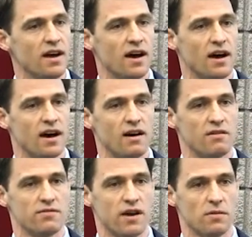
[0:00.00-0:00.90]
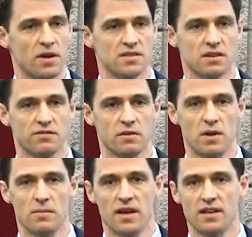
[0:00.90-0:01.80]
Found myself at
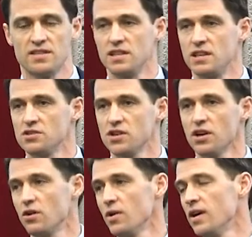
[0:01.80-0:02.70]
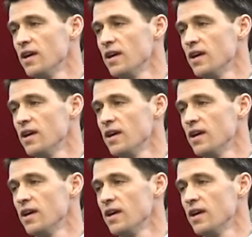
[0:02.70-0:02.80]
PMA 18 years ago.